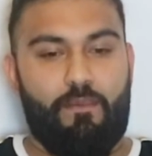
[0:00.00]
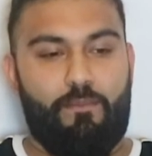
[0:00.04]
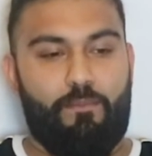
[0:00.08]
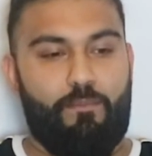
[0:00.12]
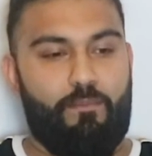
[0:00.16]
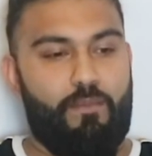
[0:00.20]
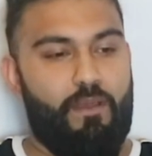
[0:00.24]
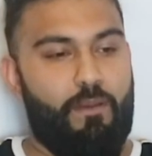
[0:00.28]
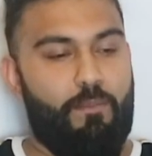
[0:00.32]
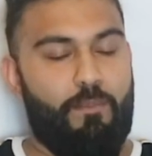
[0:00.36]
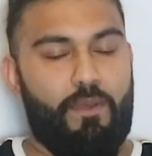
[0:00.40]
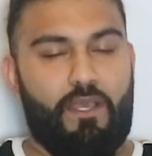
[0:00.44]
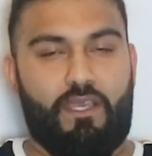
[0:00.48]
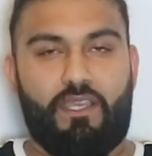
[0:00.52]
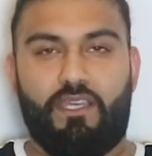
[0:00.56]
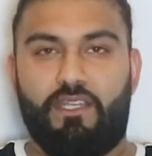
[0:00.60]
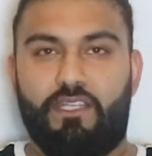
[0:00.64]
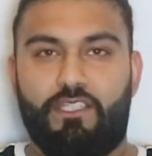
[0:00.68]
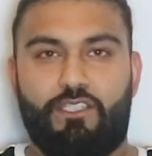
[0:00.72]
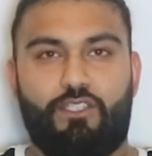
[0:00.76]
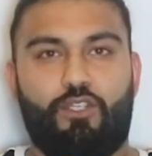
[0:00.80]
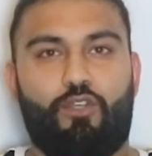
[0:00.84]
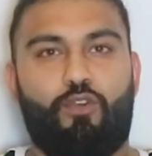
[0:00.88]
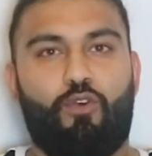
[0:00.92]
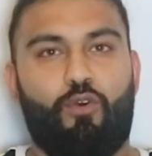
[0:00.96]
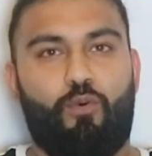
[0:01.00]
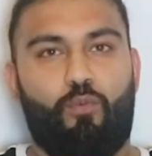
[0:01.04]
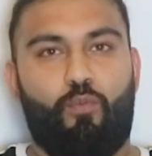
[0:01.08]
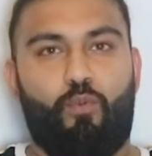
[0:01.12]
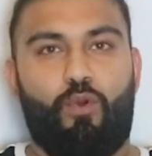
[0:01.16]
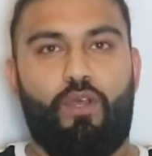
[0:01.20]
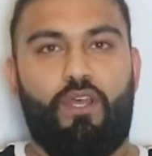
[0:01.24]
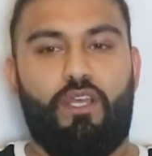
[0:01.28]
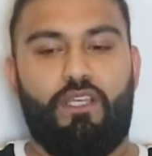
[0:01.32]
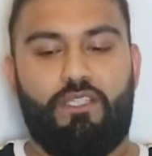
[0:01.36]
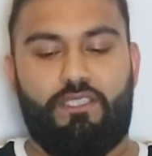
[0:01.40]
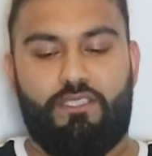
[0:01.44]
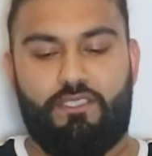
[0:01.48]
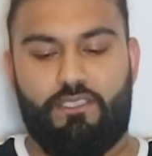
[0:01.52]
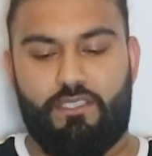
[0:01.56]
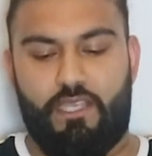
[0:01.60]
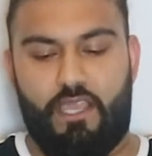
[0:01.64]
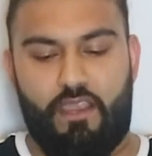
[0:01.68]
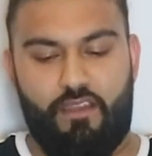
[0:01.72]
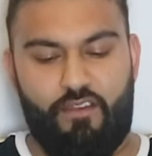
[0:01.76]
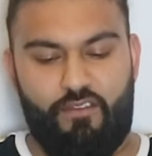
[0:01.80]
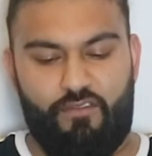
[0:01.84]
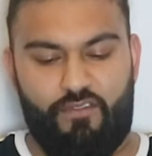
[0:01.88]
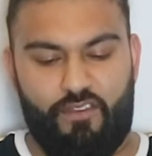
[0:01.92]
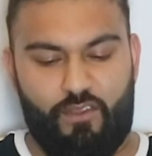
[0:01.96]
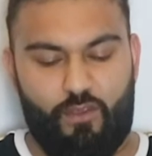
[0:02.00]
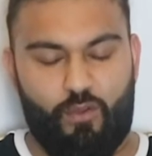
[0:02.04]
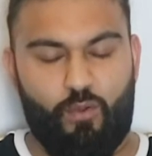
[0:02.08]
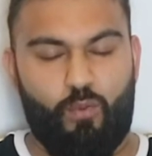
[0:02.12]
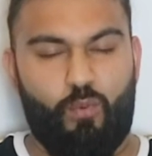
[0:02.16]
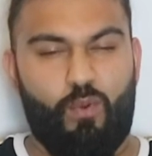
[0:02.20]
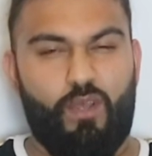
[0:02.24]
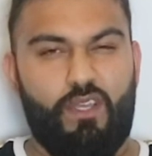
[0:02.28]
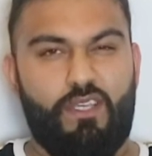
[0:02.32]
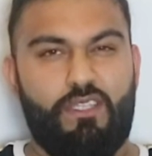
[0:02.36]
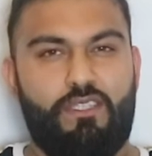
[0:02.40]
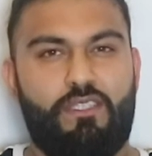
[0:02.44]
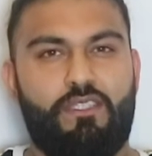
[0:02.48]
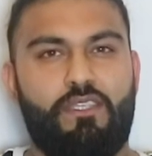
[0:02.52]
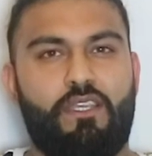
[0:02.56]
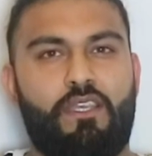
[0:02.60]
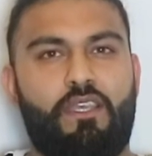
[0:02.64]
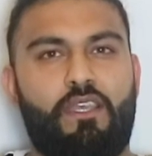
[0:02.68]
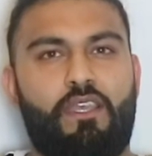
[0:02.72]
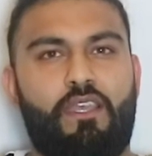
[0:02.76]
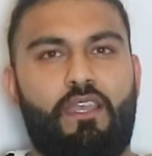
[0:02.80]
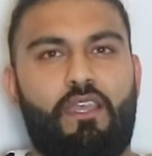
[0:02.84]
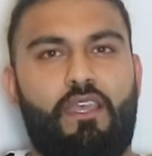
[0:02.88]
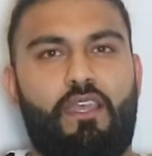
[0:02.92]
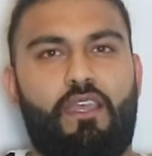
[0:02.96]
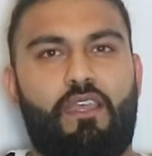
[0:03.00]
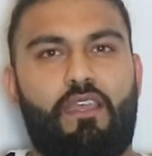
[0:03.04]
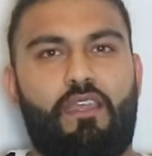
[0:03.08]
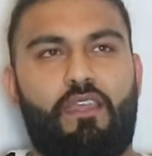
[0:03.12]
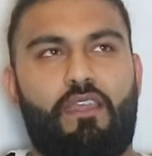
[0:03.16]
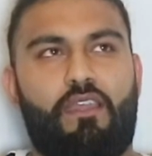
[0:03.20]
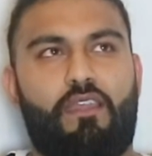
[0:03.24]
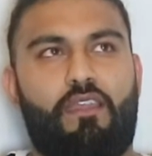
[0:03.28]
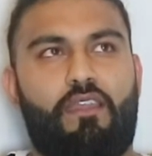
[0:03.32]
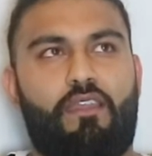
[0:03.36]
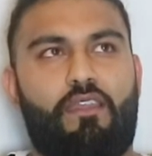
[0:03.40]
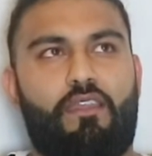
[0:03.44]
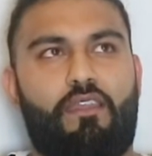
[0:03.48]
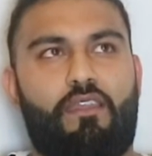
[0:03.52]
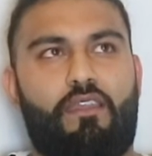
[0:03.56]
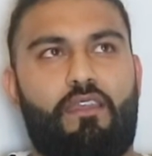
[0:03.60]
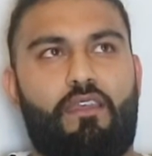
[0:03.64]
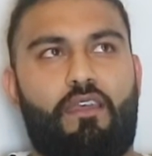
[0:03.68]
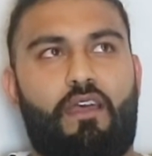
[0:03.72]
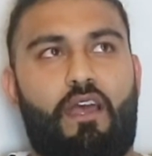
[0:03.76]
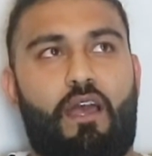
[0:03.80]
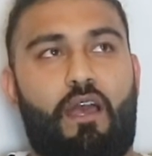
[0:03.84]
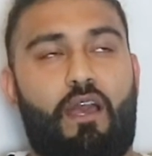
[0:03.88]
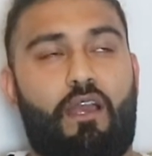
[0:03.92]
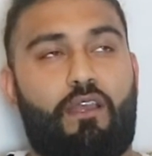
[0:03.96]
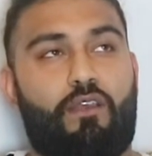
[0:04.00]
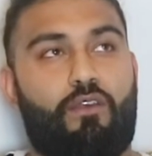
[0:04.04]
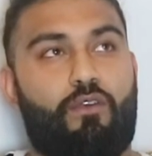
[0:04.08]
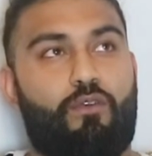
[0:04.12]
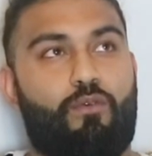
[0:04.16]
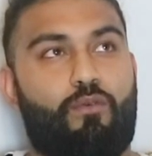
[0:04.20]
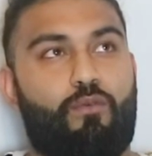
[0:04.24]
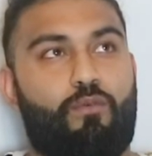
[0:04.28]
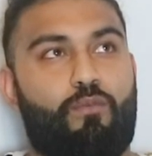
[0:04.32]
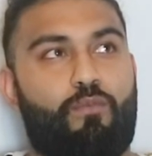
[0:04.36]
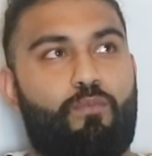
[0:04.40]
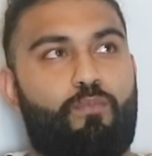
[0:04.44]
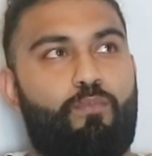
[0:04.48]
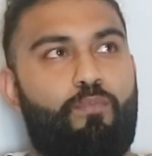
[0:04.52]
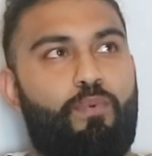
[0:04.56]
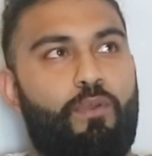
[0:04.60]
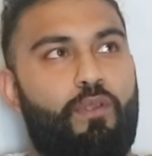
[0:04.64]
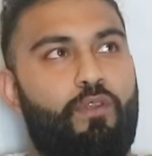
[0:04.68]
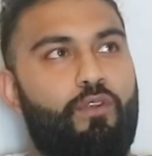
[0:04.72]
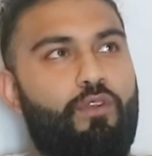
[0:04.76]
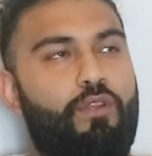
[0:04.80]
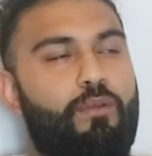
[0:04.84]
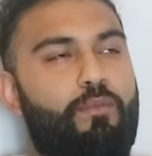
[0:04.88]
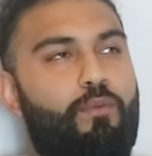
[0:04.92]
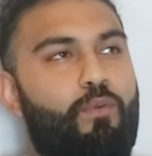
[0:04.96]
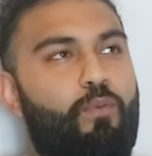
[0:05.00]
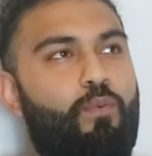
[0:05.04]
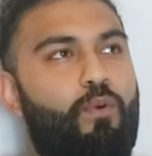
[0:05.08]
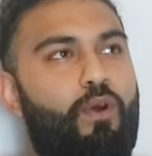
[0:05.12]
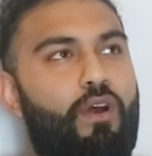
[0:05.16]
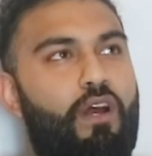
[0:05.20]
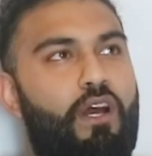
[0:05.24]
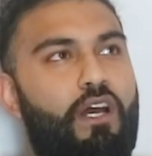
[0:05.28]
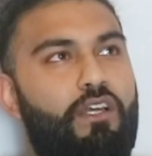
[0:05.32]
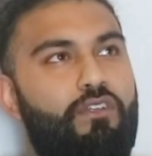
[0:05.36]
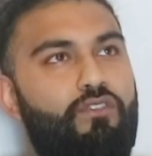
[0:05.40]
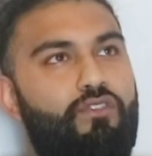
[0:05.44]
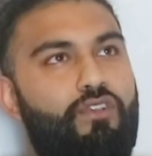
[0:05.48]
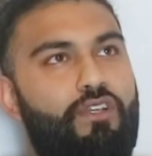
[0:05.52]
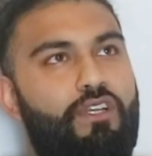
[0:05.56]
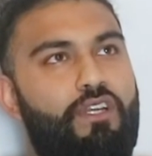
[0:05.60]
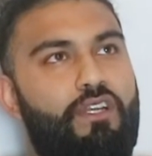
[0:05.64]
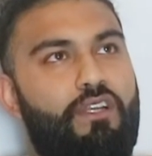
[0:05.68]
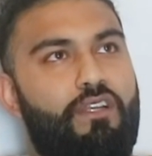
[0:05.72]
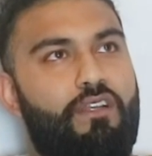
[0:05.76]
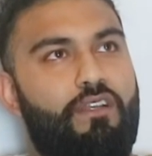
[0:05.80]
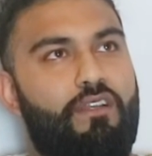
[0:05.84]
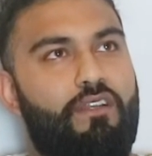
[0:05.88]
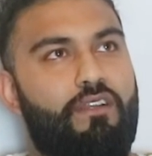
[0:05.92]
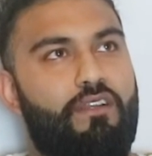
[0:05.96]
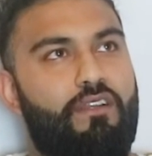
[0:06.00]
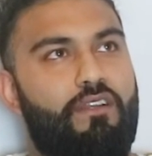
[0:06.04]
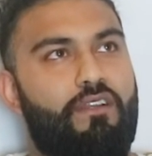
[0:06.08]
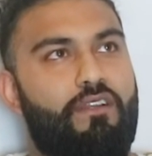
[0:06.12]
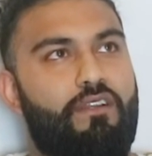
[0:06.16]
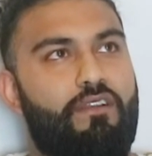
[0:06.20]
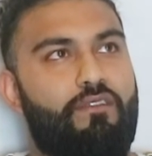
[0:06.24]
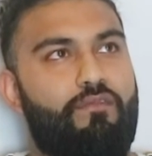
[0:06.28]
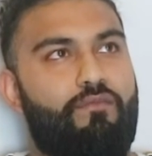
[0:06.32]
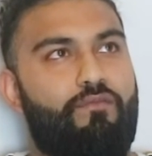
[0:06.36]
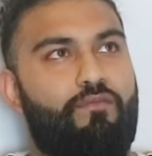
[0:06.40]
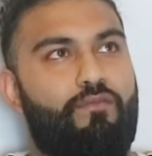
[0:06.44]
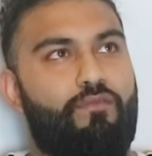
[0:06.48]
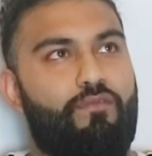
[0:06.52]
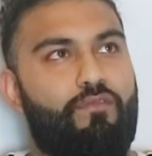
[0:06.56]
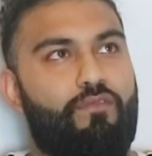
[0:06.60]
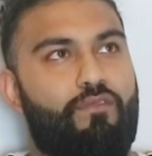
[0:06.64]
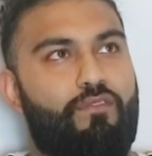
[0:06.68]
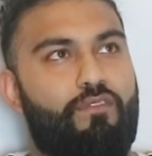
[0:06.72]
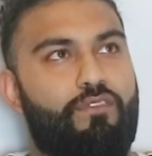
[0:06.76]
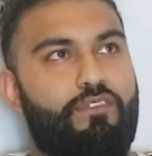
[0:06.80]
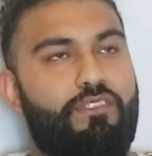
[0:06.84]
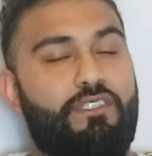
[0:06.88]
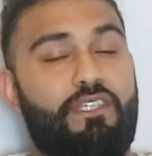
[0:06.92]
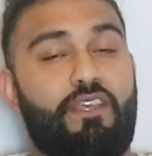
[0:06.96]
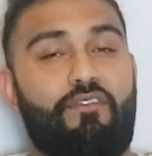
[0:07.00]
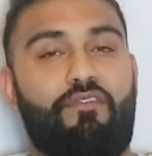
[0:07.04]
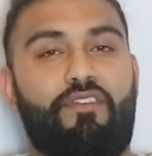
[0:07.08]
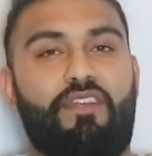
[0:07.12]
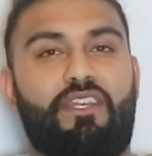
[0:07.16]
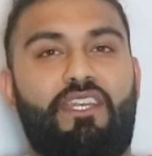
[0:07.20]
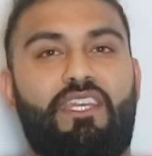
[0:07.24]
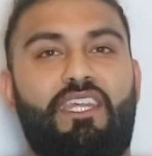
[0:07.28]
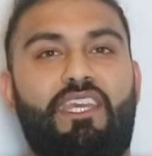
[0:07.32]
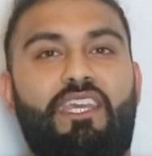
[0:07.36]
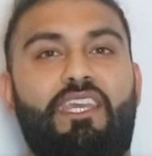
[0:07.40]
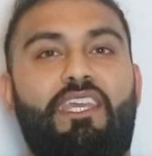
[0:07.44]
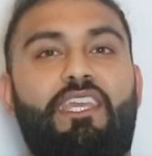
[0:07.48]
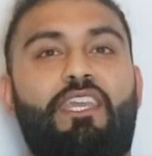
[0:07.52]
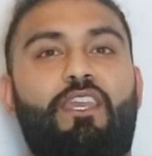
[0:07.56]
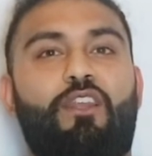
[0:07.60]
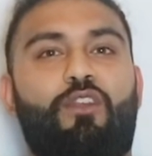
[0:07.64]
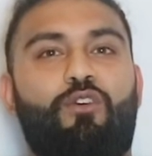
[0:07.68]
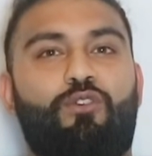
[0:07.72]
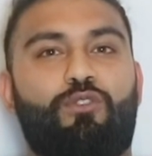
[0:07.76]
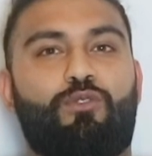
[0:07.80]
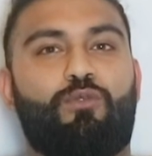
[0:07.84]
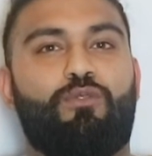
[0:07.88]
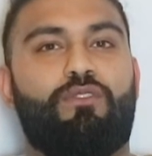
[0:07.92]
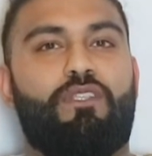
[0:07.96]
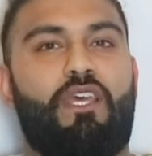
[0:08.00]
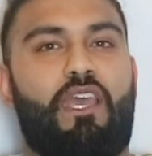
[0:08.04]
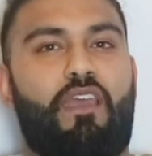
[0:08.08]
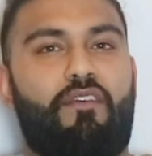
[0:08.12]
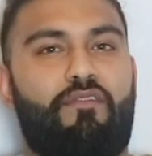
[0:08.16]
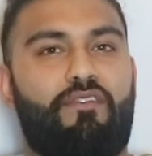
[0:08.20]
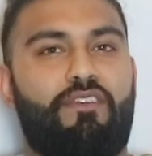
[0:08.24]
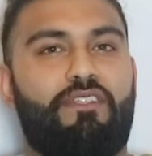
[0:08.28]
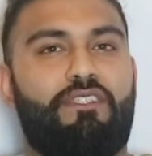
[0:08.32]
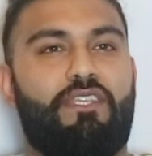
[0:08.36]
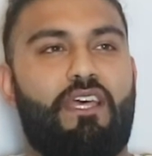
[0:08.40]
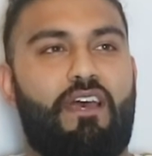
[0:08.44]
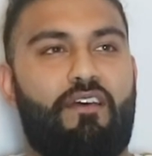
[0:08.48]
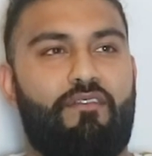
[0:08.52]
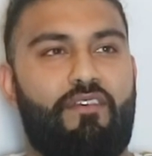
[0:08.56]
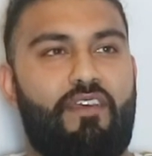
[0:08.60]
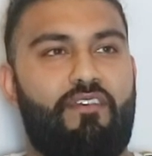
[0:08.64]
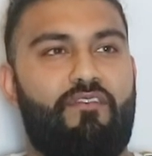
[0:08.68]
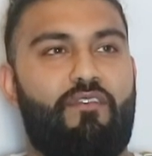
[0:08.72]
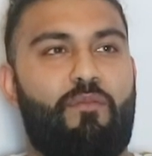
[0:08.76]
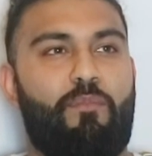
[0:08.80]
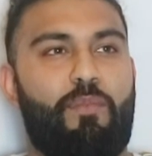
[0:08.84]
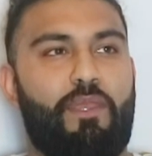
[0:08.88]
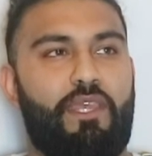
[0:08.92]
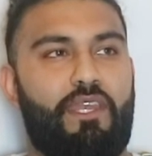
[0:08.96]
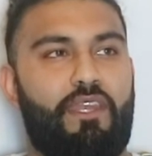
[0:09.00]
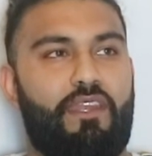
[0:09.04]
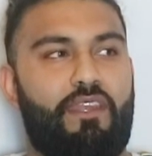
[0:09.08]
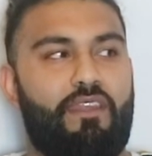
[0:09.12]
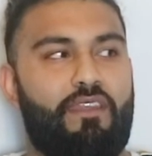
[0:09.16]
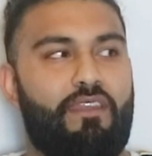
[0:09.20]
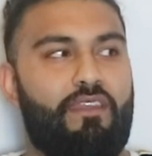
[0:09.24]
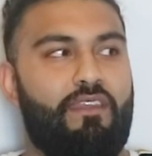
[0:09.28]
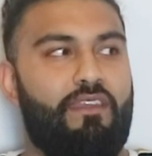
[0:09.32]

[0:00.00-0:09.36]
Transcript: my condition got worse, everything got worse. I ballooned up to, 117 kilos was the heaviest that I've ever been.